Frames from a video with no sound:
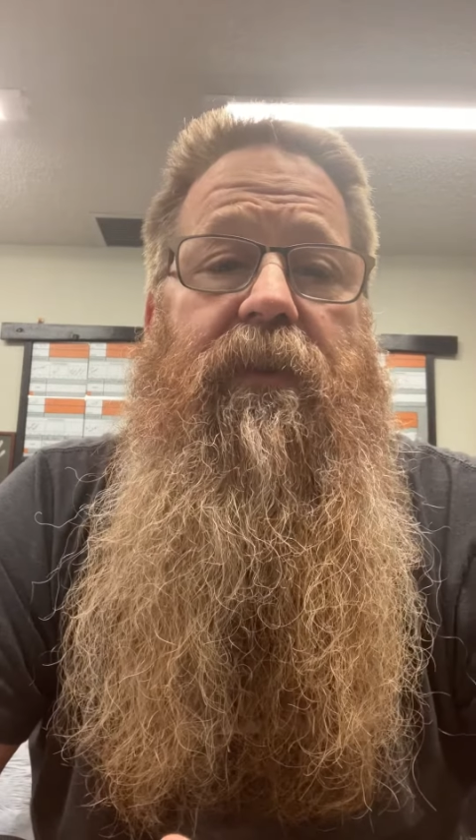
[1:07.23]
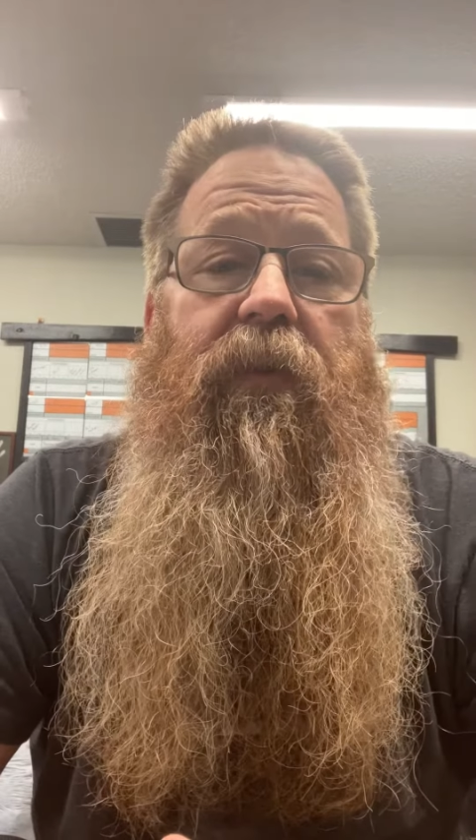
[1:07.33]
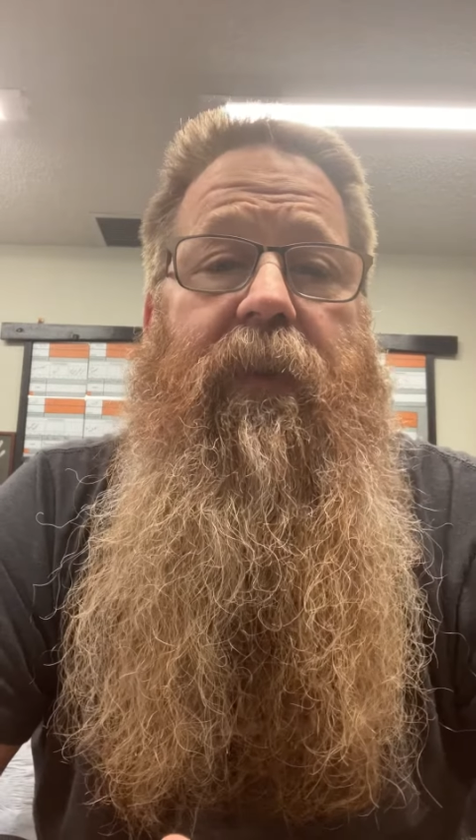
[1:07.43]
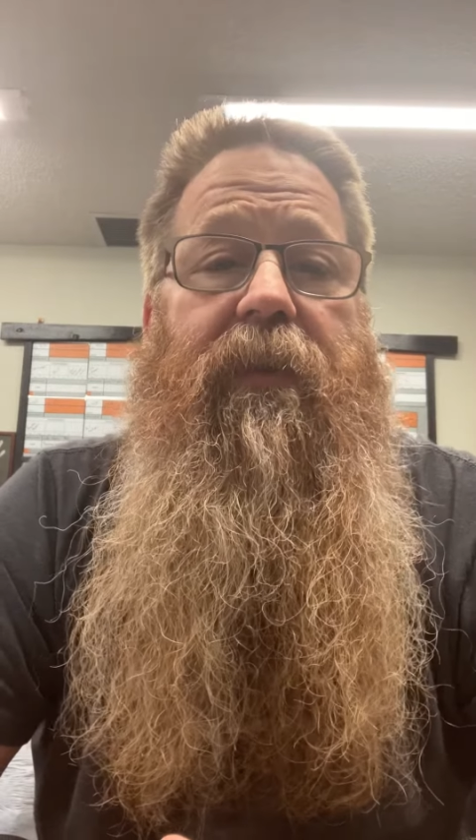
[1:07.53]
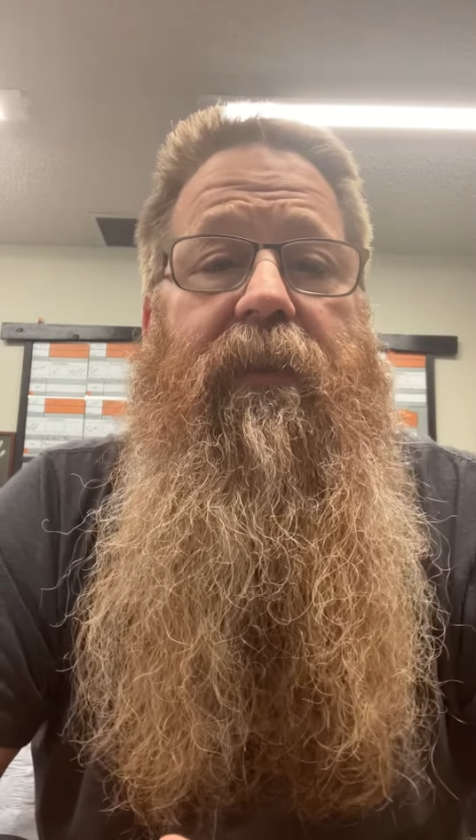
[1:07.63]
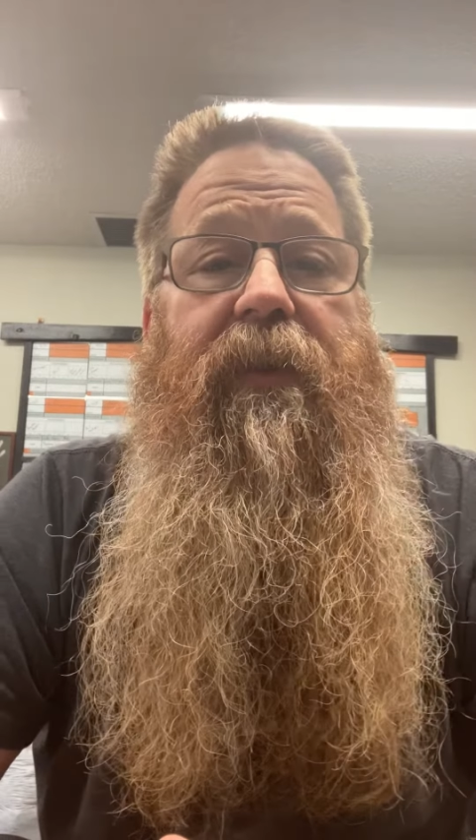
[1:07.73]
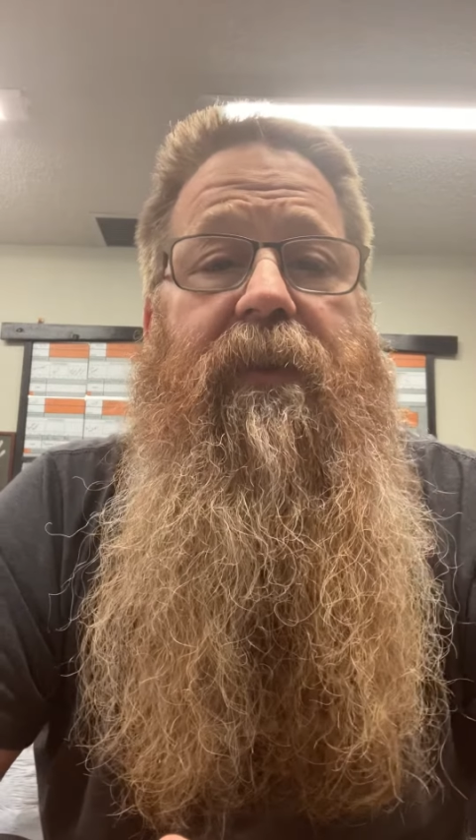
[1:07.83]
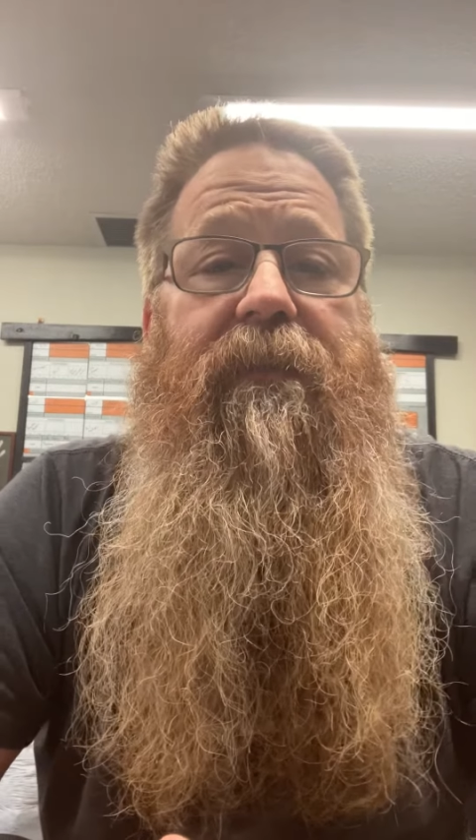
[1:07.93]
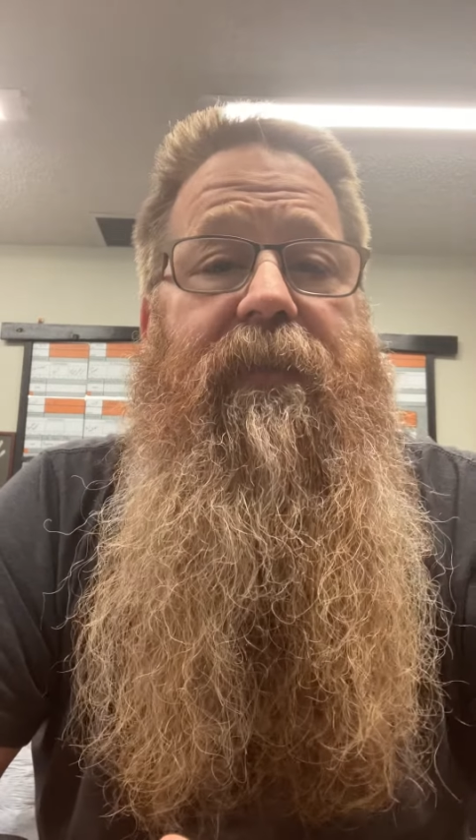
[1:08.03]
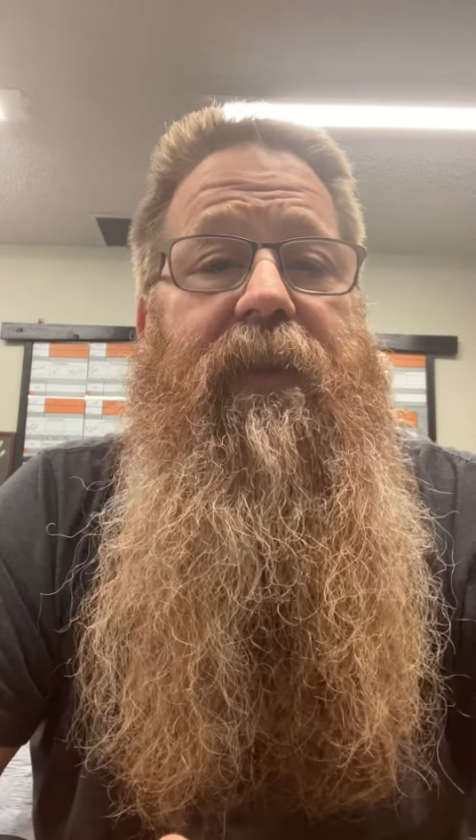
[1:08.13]
we are to
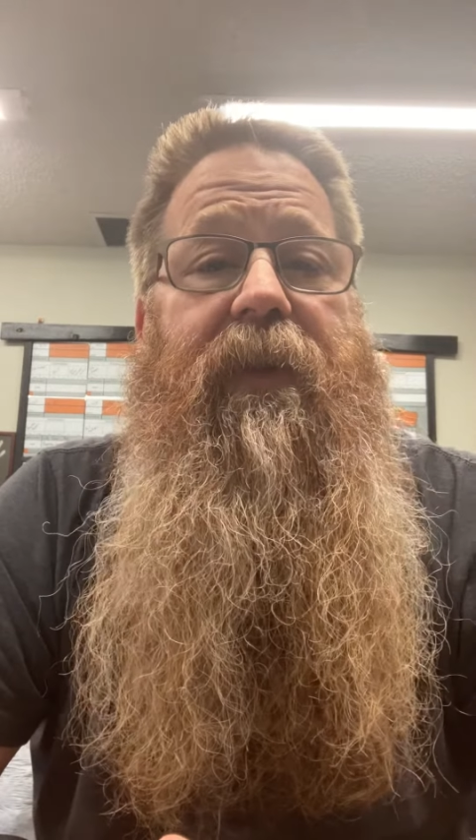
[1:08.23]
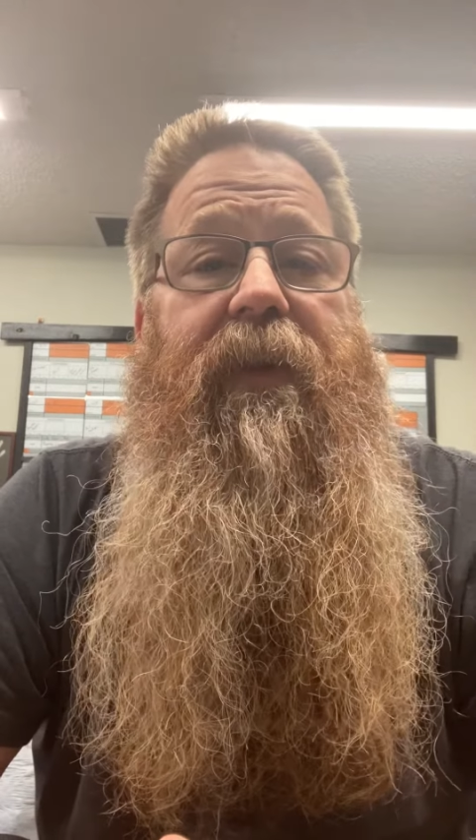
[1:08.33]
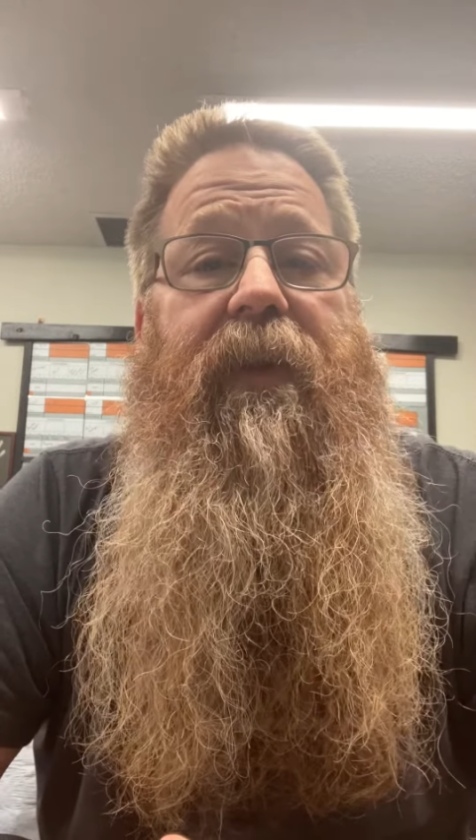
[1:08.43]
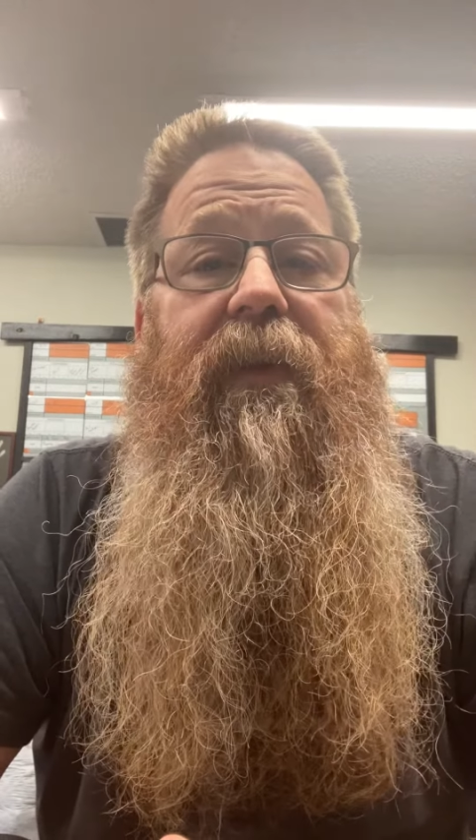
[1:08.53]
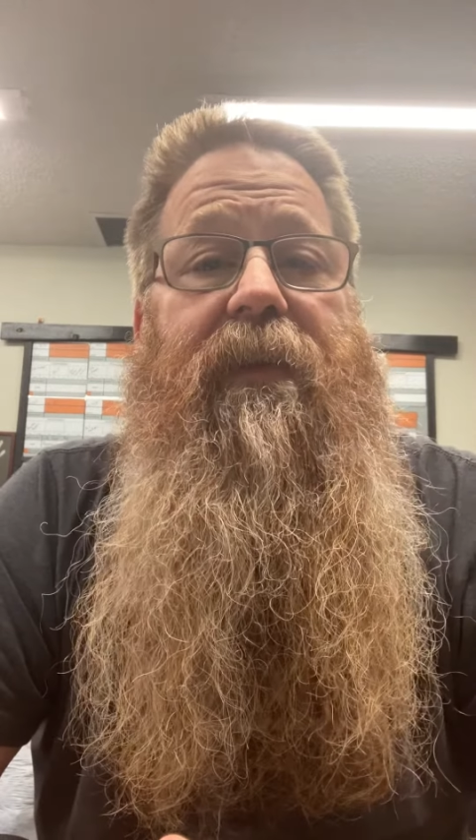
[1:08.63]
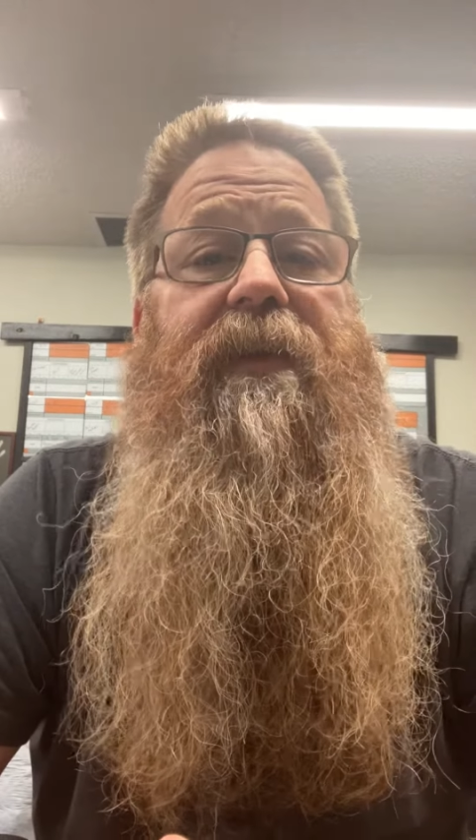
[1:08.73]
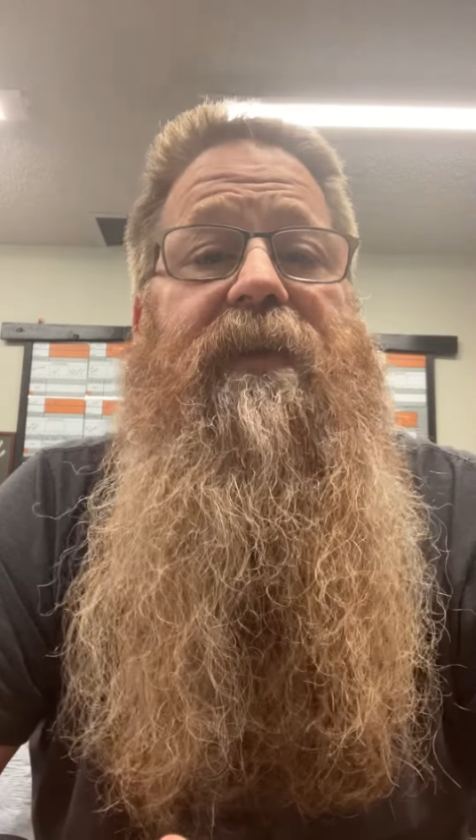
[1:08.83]
live in the